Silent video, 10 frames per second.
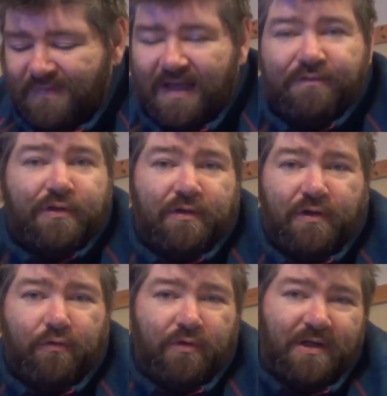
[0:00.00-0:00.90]
I
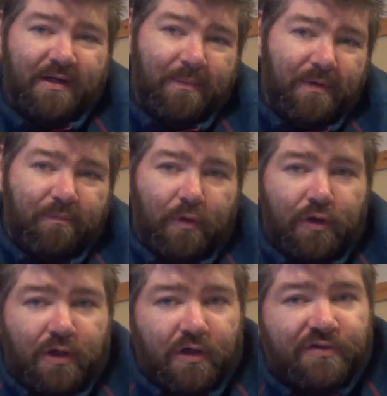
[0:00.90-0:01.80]
started doing a little bit of
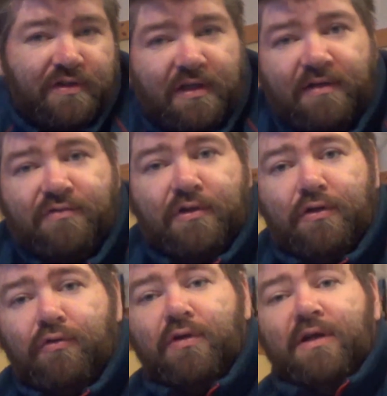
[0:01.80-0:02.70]
podcasting, I started
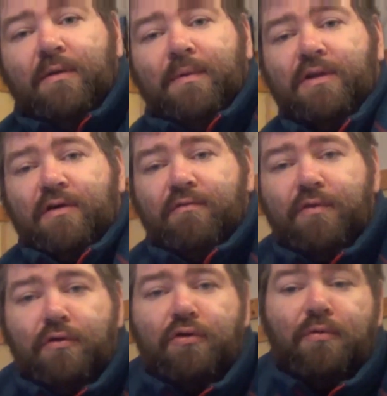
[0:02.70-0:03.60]
doing a little bit of
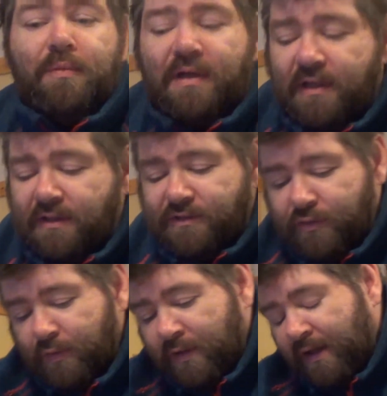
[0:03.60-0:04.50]
YouTubing and
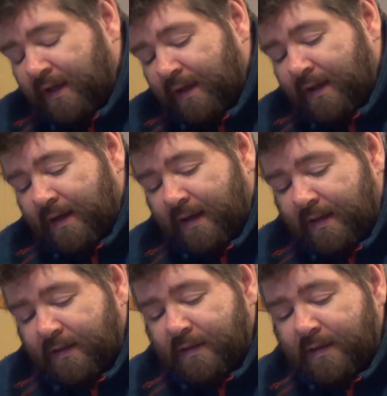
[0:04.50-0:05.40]
so on,
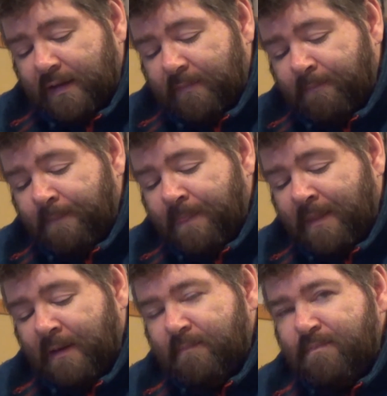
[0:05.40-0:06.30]
and
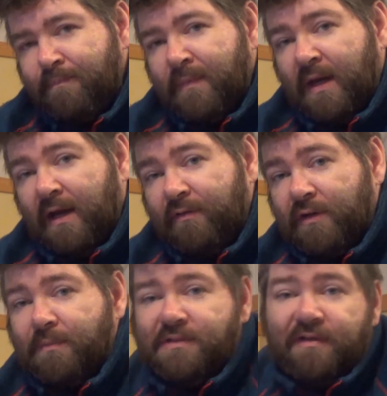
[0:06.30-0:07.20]
I've
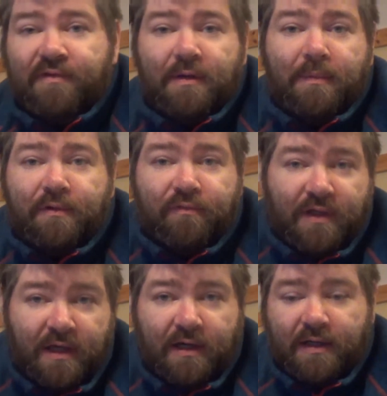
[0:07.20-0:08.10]
got myself a little bit of
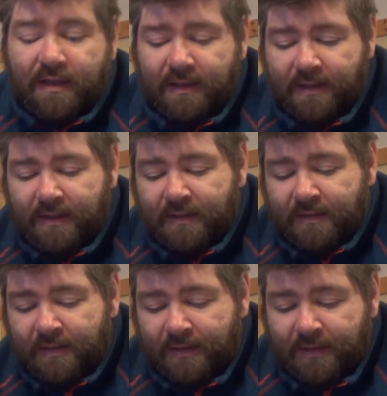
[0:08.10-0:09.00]
gear, and